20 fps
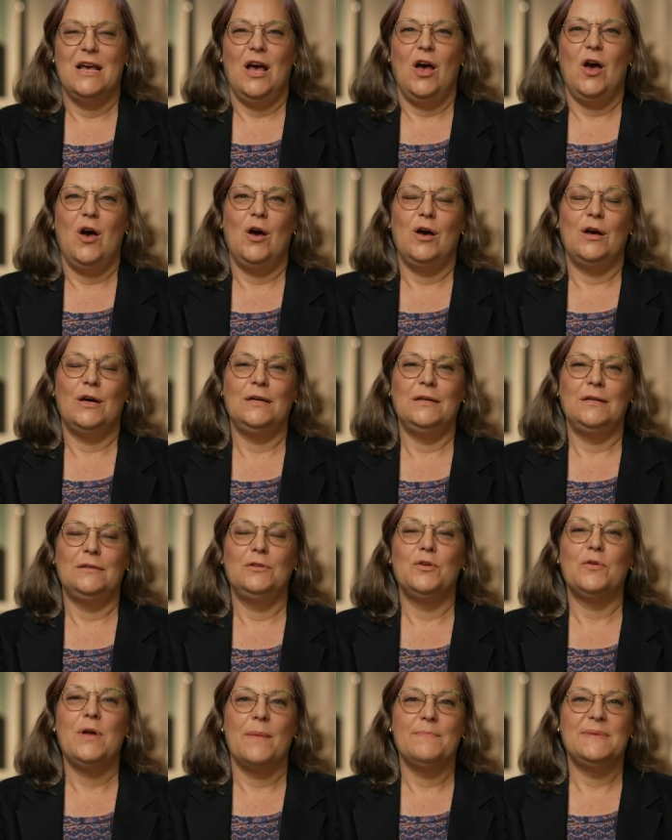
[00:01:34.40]
Uh,
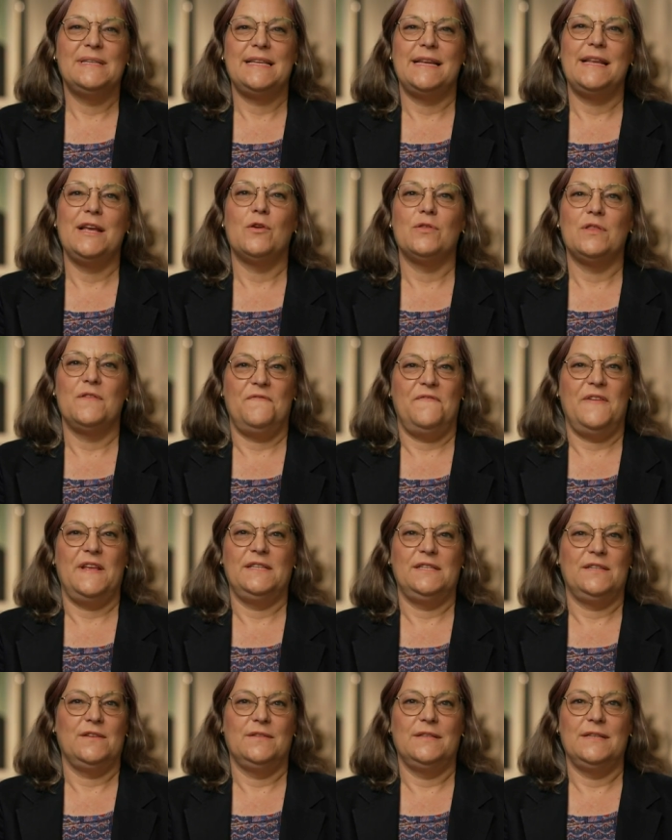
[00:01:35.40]
look, I'm sitting on the
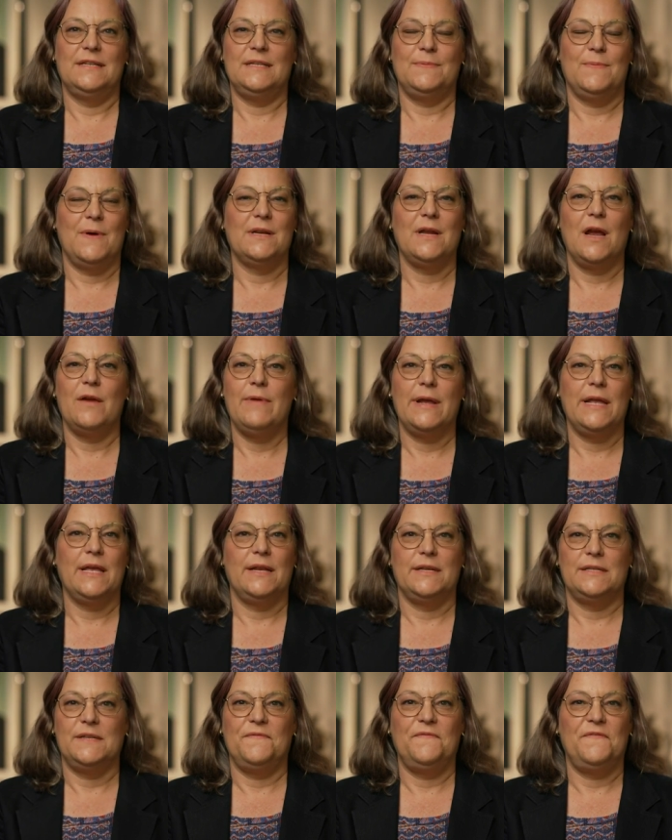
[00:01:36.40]
fence on this one. I
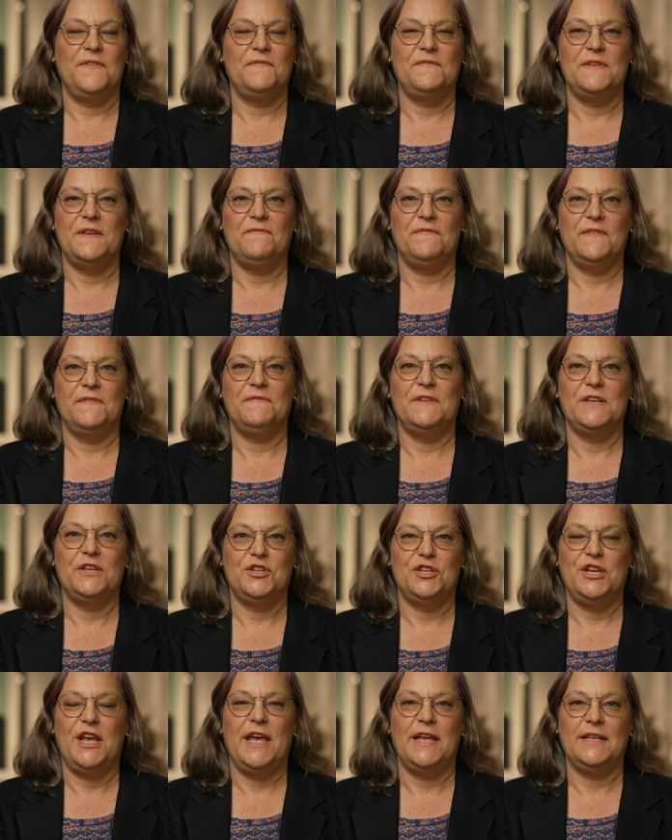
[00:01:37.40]
reckon it's a 50 50
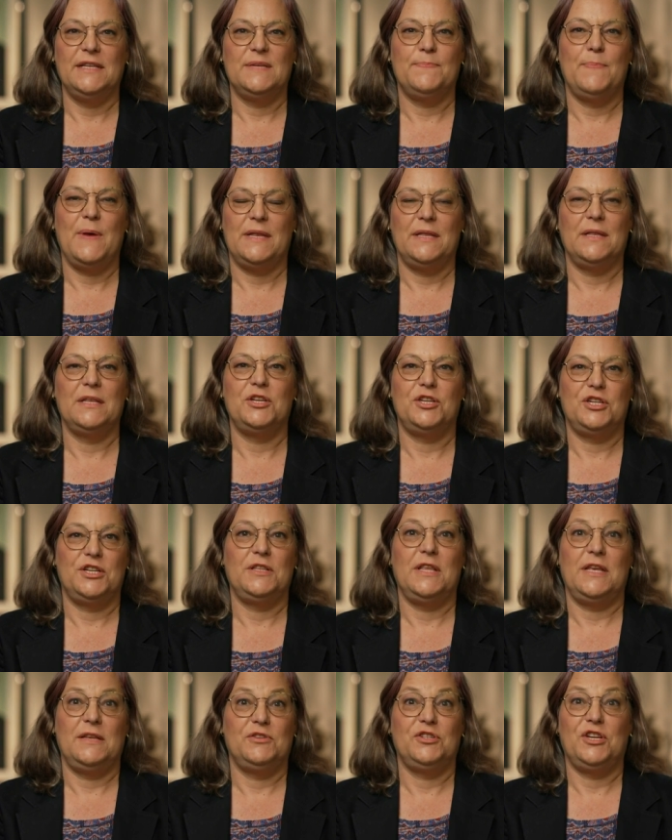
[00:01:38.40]
chance, but the, ch
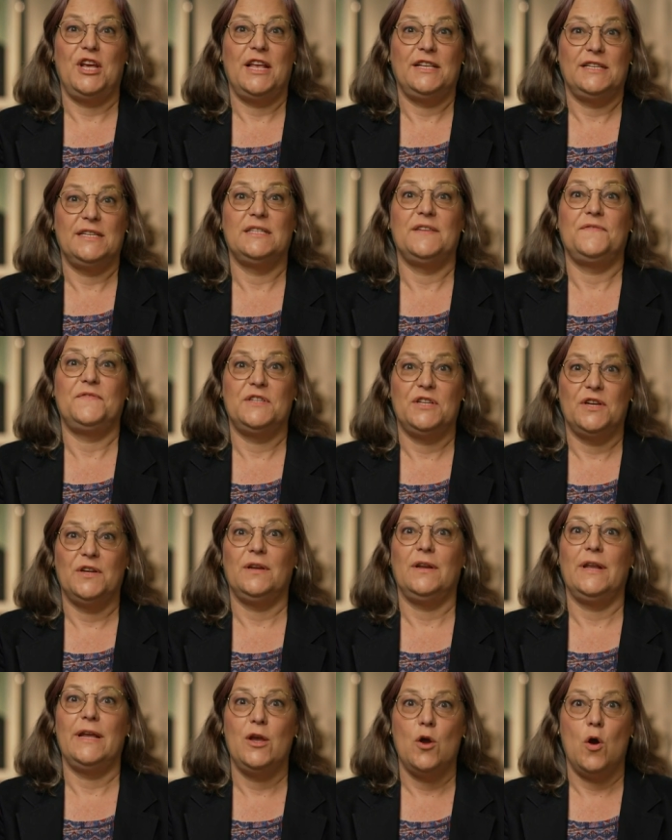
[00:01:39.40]
the chances have
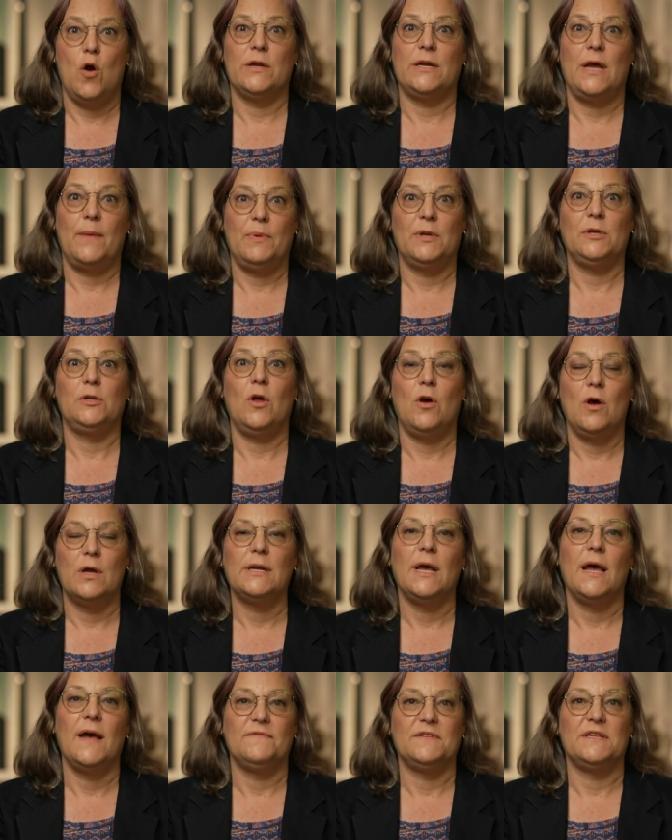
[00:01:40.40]
certainly gone up a
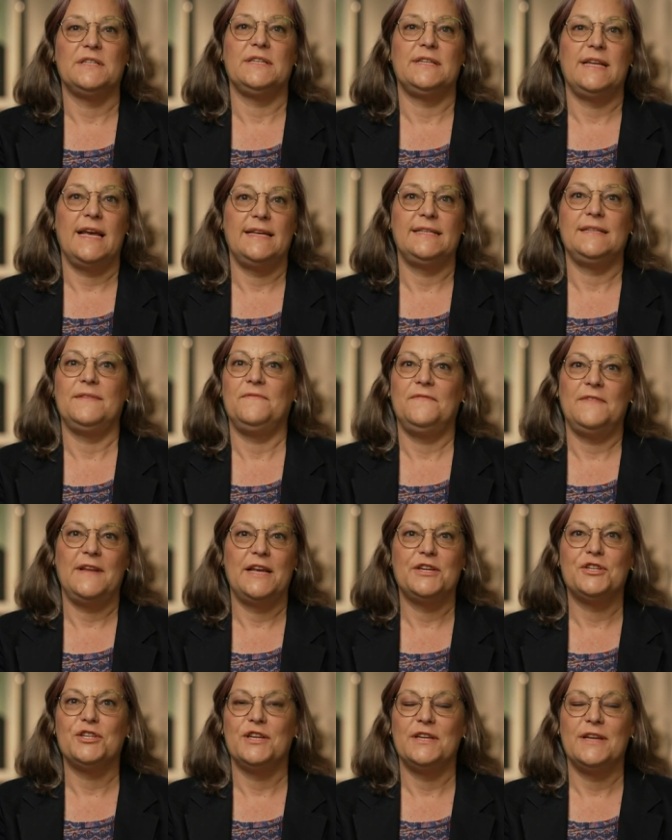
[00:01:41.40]
lot after today's
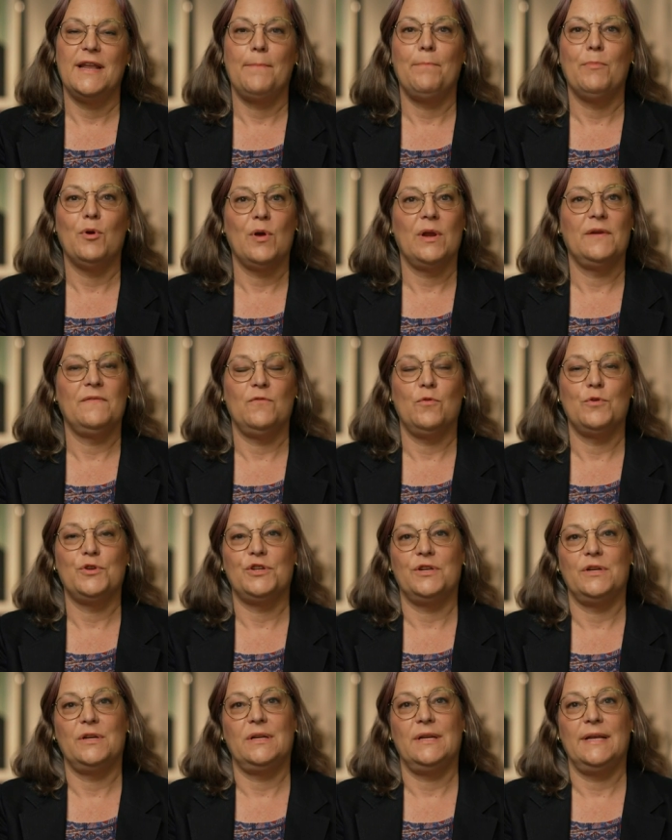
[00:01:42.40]
inflation number,
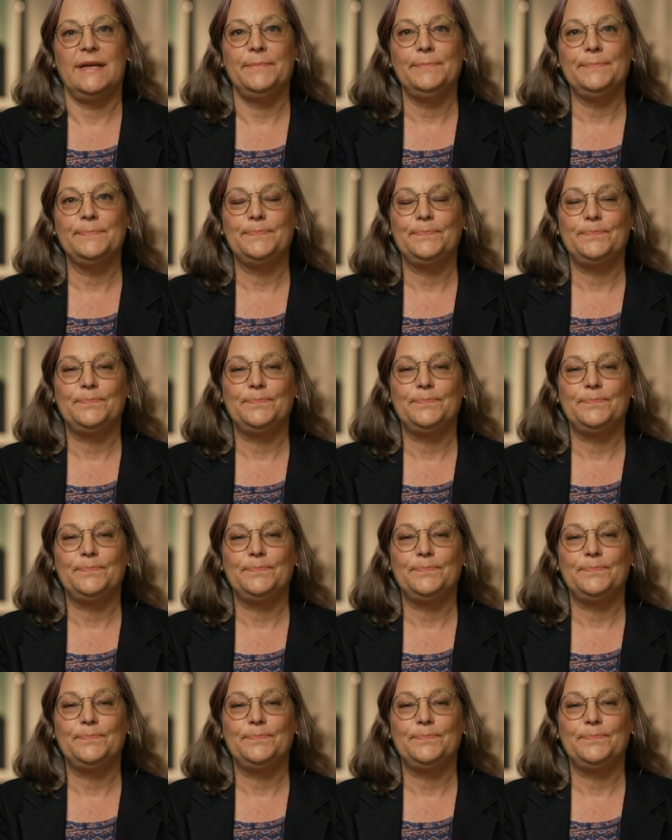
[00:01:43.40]
unfortunately.